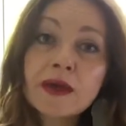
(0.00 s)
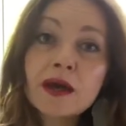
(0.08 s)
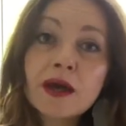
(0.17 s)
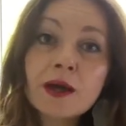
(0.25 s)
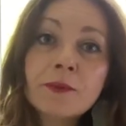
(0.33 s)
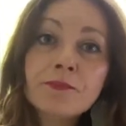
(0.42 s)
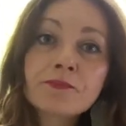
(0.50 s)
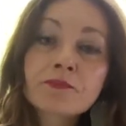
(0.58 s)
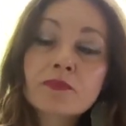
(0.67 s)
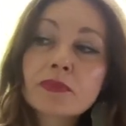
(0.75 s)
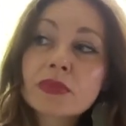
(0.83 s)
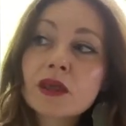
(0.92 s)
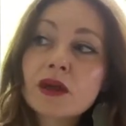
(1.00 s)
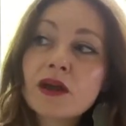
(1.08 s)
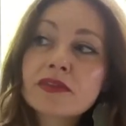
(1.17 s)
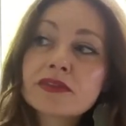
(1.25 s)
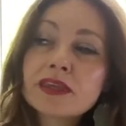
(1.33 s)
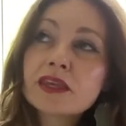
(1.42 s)
I
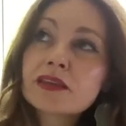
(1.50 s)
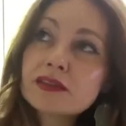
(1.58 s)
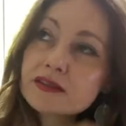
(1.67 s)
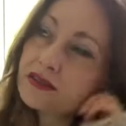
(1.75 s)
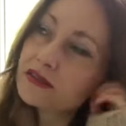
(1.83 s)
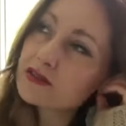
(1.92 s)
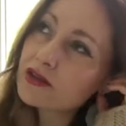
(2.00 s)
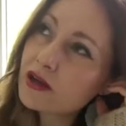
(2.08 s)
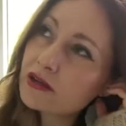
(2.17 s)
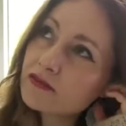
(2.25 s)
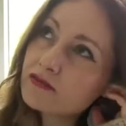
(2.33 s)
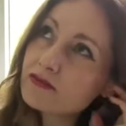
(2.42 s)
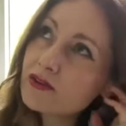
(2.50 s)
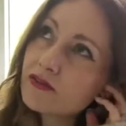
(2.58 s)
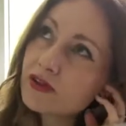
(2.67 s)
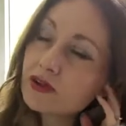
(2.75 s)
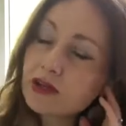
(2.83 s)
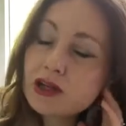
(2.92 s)
think this is kind of
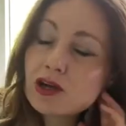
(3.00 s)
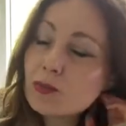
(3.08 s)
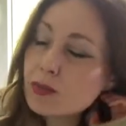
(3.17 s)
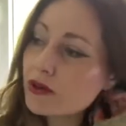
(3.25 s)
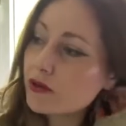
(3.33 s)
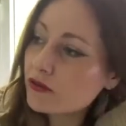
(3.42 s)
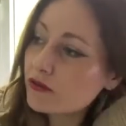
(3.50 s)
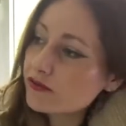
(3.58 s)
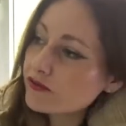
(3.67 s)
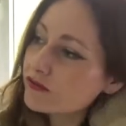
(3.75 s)
riffing on a little bit of